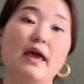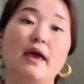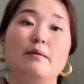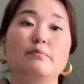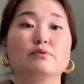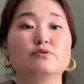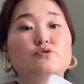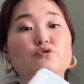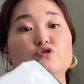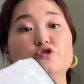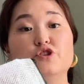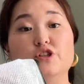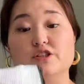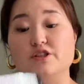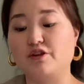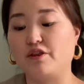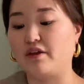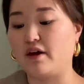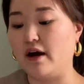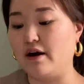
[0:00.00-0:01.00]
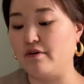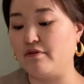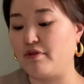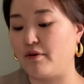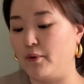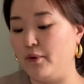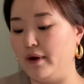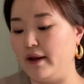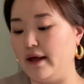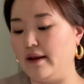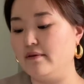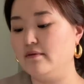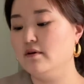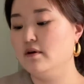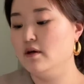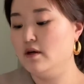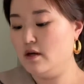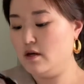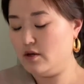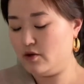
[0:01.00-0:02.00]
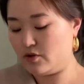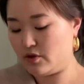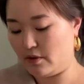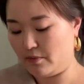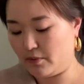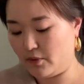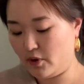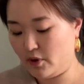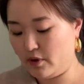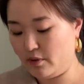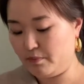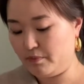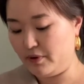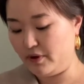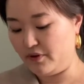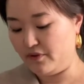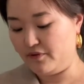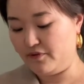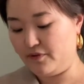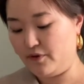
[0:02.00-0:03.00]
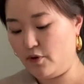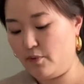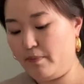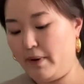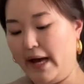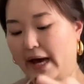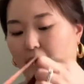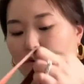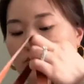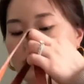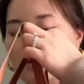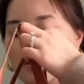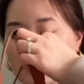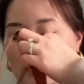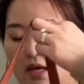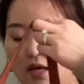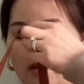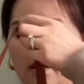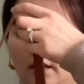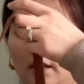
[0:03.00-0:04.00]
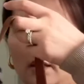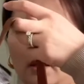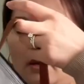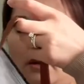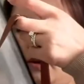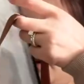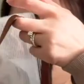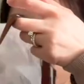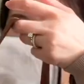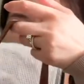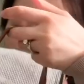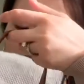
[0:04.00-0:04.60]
able to just kind of throw it in. So I'm going to put a few pouches in here.